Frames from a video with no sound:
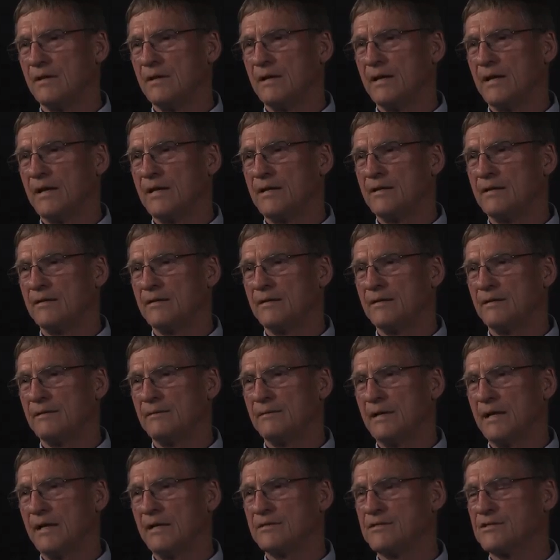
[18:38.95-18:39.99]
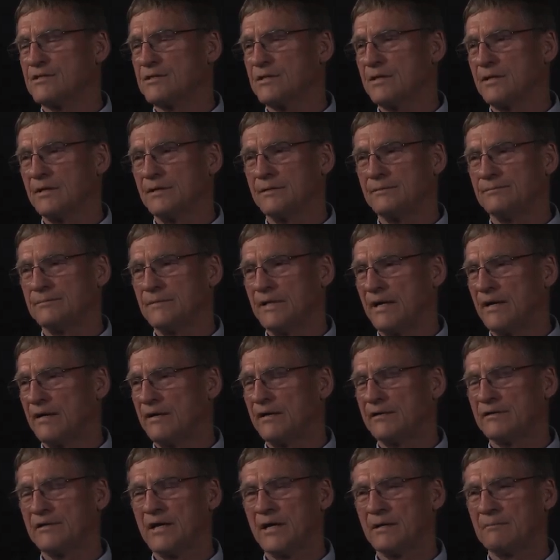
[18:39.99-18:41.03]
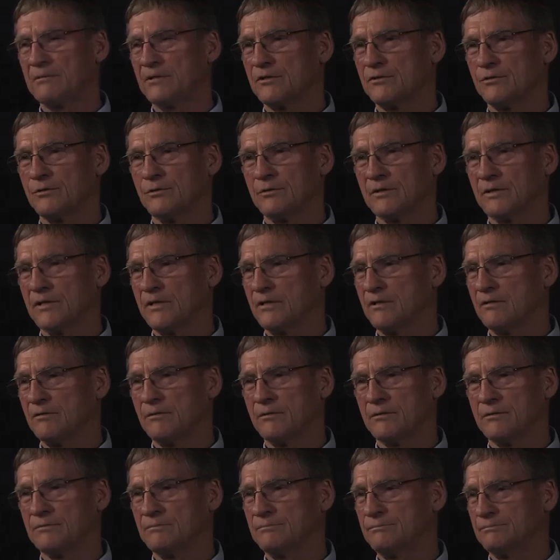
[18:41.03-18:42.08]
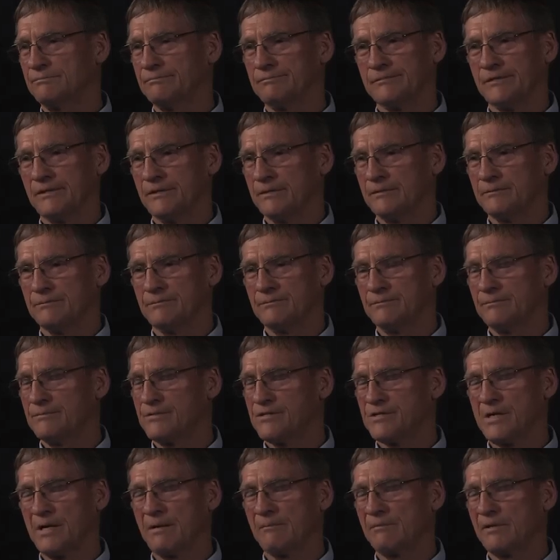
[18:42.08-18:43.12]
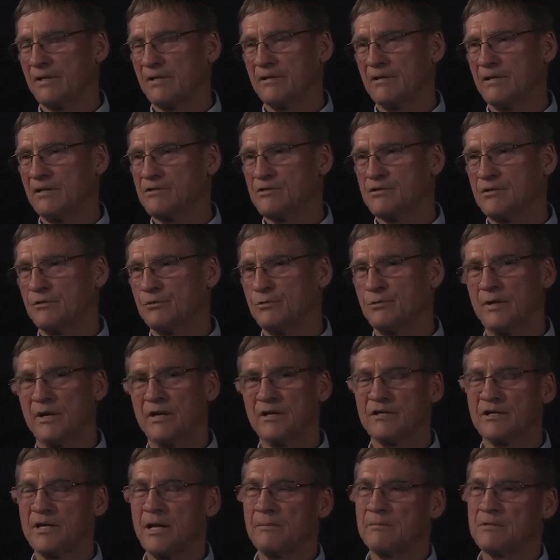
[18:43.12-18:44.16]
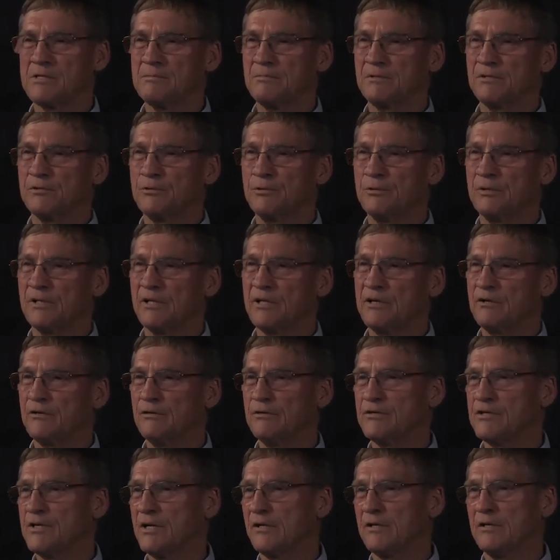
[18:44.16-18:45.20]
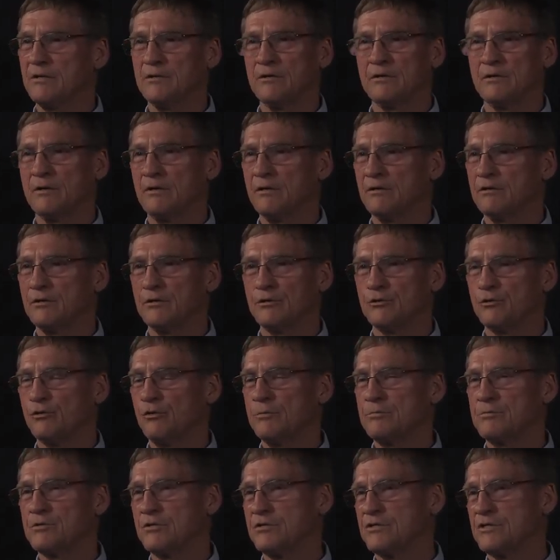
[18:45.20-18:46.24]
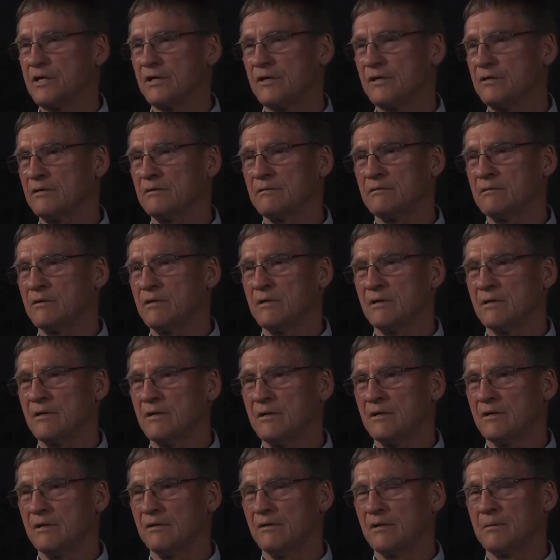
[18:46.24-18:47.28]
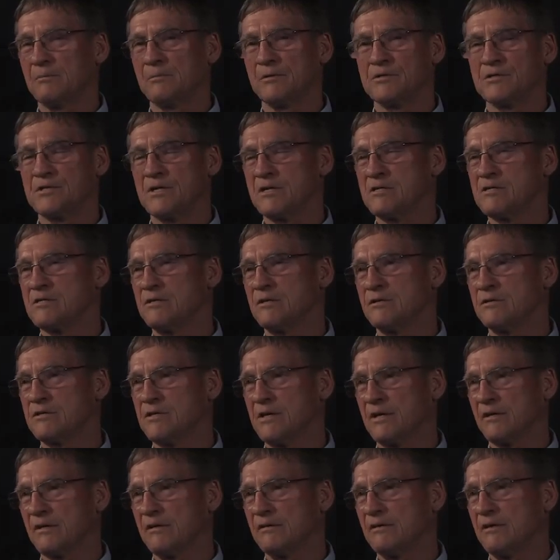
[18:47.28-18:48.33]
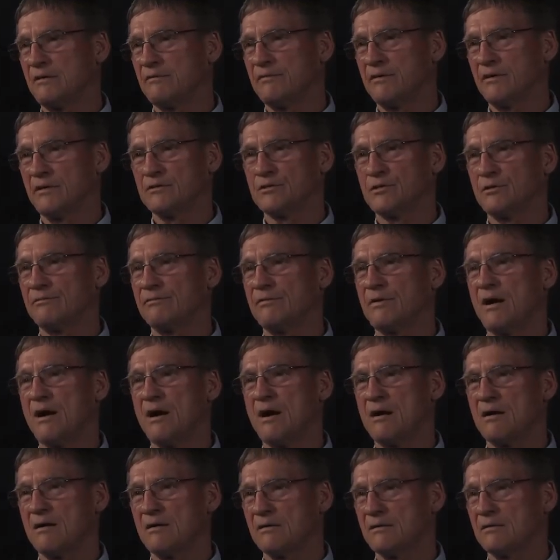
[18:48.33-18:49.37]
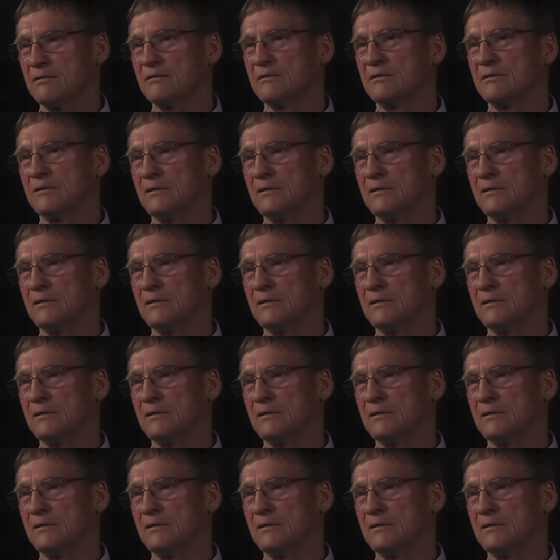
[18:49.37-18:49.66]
rifle? As uh, anti-tank platoon leader, you know, same thing as you do anytime as platoon leader. You check on your, on your troops, you check on their position, you check on their fields of fire, and,